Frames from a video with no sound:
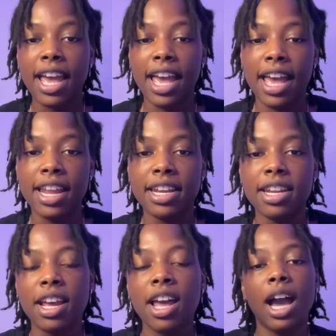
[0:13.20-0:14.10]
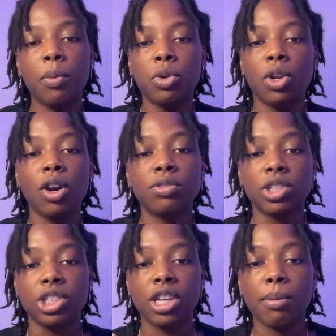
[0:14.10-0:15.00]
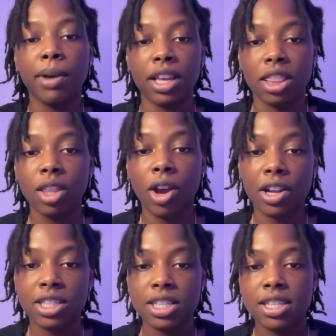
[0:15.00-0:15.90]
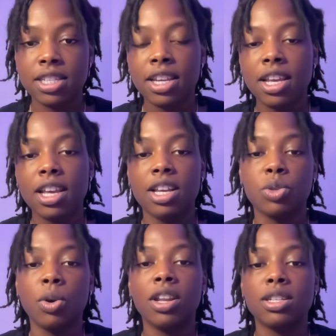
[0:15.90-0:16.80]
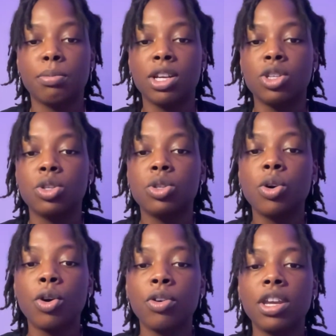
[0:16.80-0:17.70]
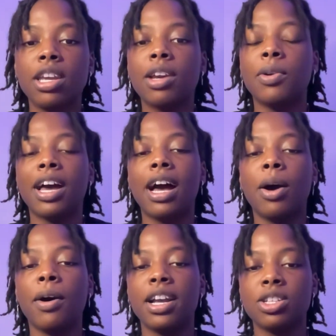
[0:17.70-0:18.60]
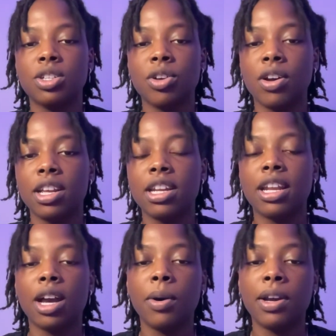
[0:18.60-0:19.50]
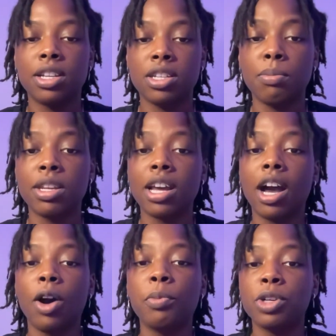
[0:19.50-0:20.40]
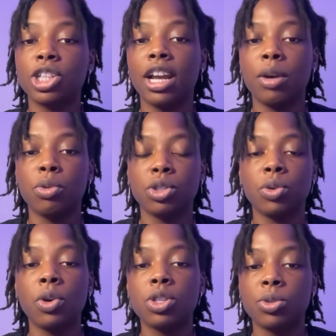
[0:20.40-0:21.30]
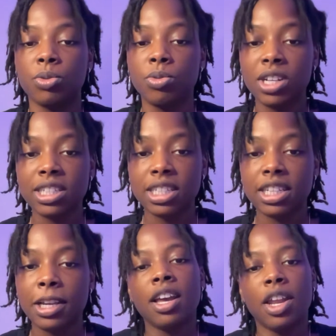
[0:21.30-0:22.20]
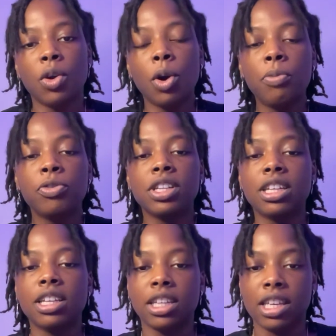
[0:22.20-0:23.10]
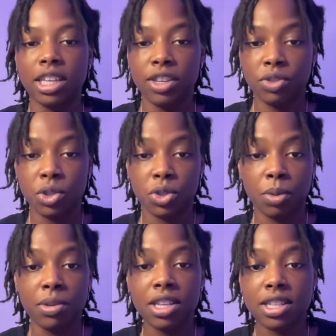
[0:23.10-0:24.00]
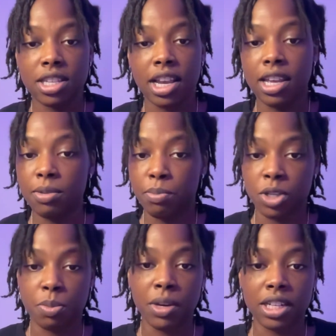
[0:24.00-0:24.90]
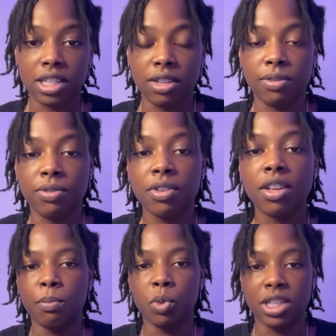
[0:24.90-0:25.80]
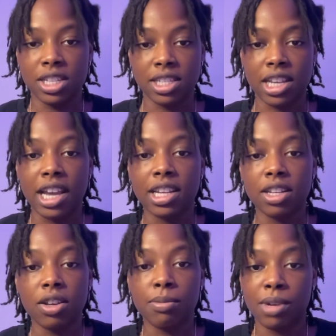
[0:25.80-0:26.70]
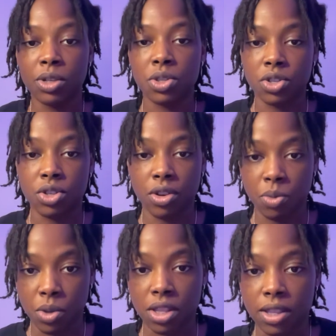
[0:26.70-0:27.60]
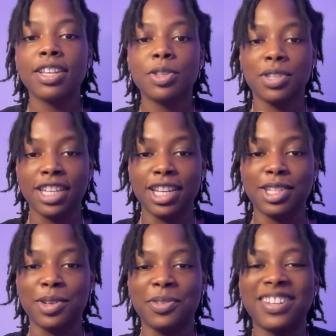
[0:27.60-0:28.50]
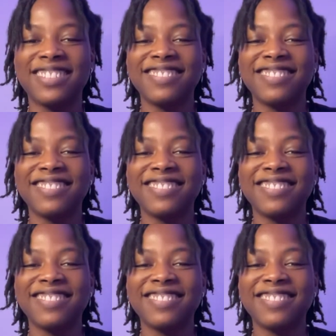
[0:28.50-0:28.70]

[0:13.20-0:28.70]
and I would love to share my thoughts as well as my story on how I started and how I determined how much I was going to risk, and hopefully it gives you some insight and perspective with deciding the amount to start with. So stay tuned.